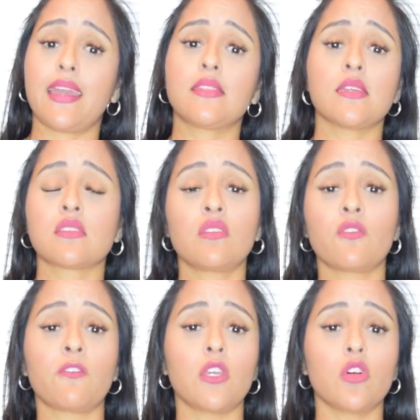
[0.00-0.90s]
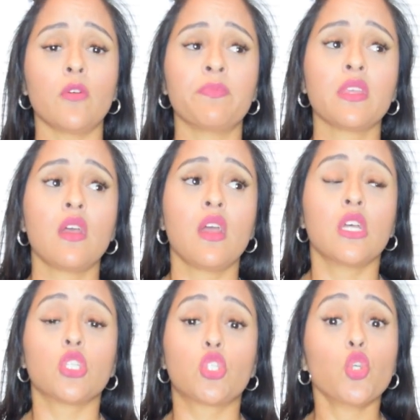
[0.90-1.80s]
It doesn't feel
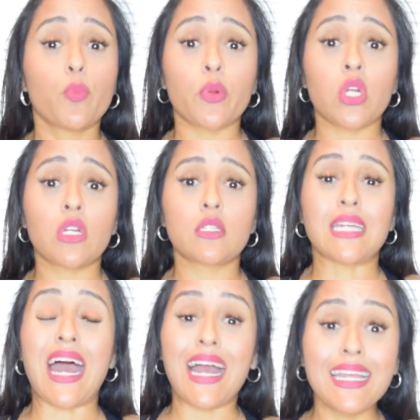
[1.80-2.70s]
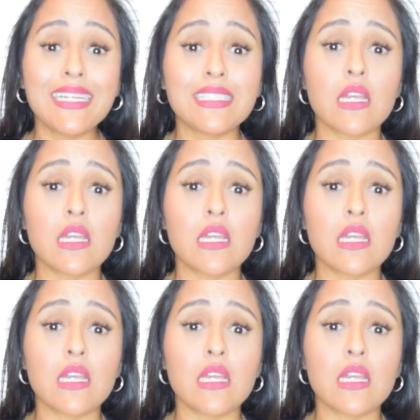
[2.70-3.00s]
super tight.